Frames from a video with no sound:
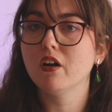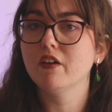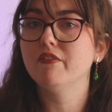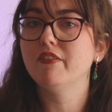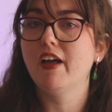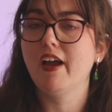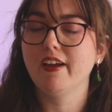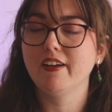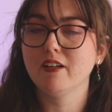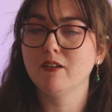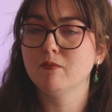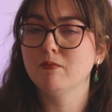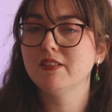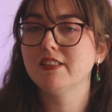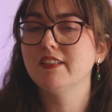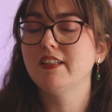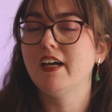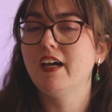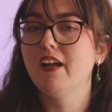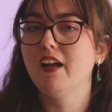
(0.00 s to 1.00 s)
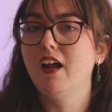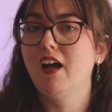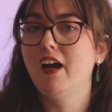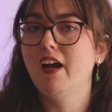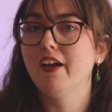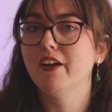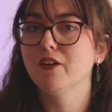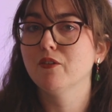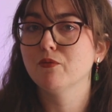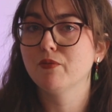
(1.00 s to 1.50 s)
of the items that
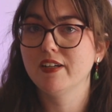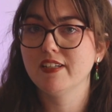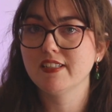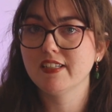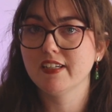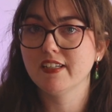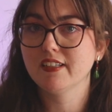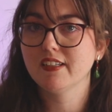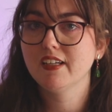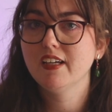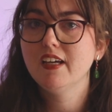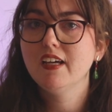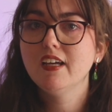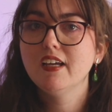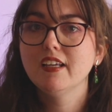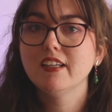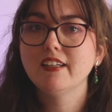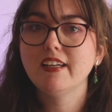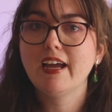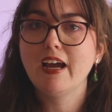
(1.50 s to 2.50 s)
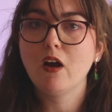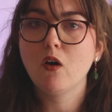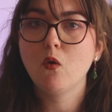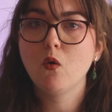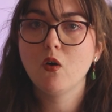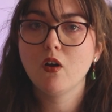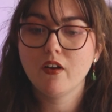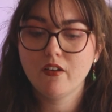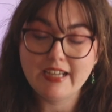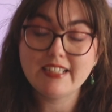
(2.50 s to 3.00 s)
I rented.
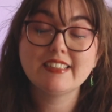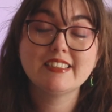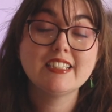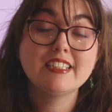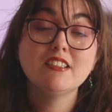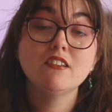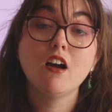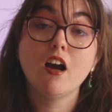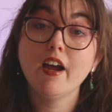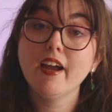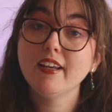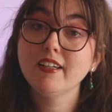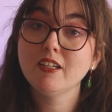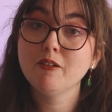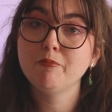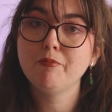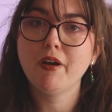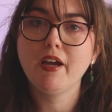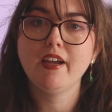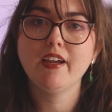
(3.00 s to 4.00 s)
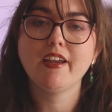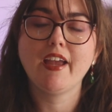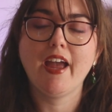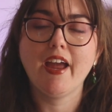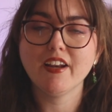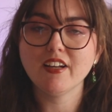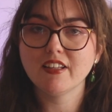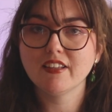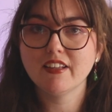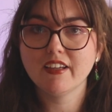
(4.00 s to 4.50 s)
Now, I did not end up buying
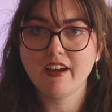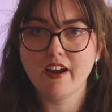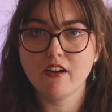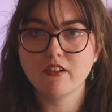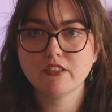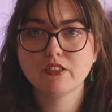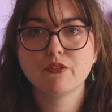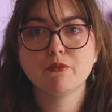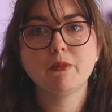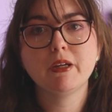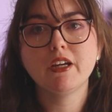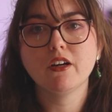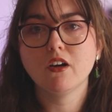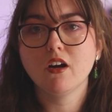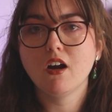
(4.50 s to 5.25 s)
anything else from here